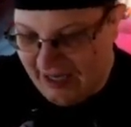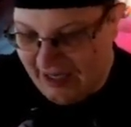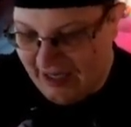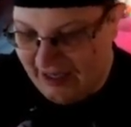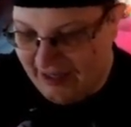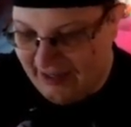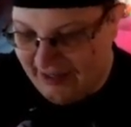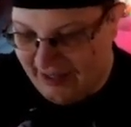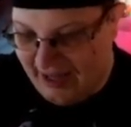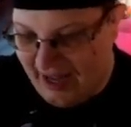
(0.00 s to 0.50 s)

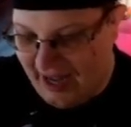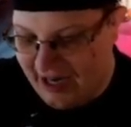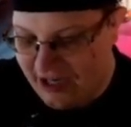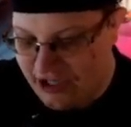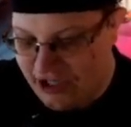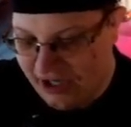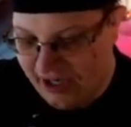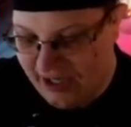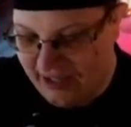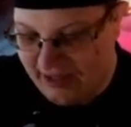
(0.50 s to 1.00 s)

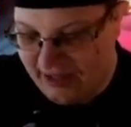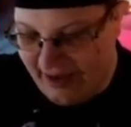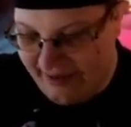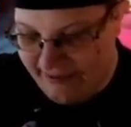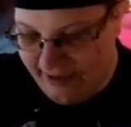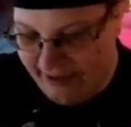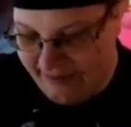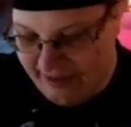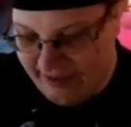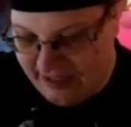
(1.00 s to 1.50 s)
actually, that
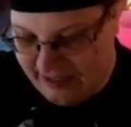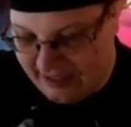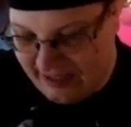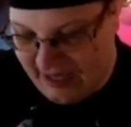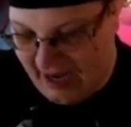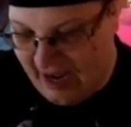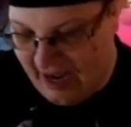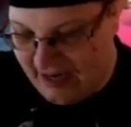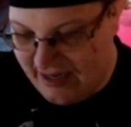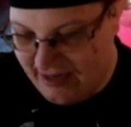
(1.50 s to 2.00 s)
one was
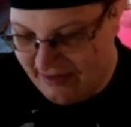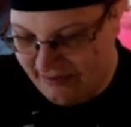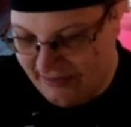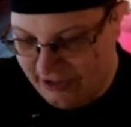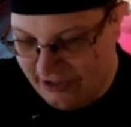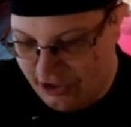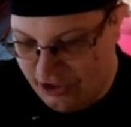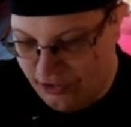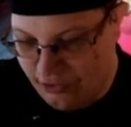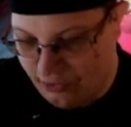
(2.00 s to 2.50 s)
kind of
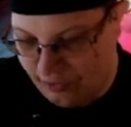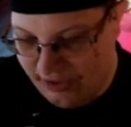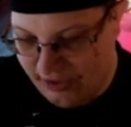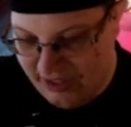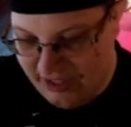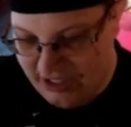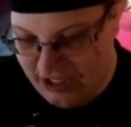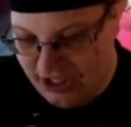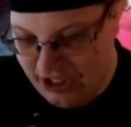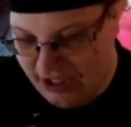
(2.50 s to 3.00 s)
a
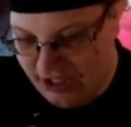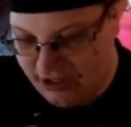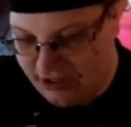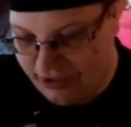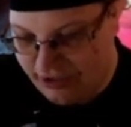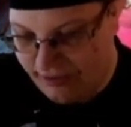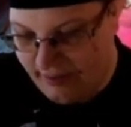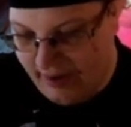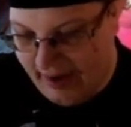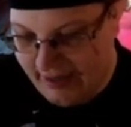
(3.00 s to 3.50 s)
short-ish
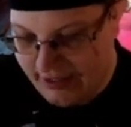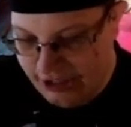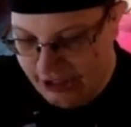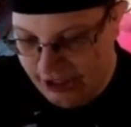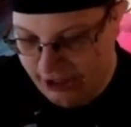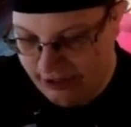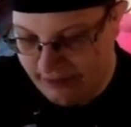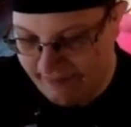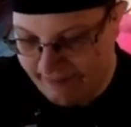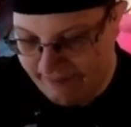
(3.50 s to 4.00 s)

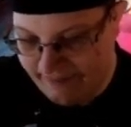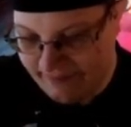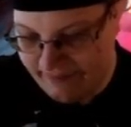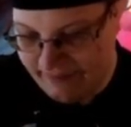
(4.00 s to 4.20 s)
interaction.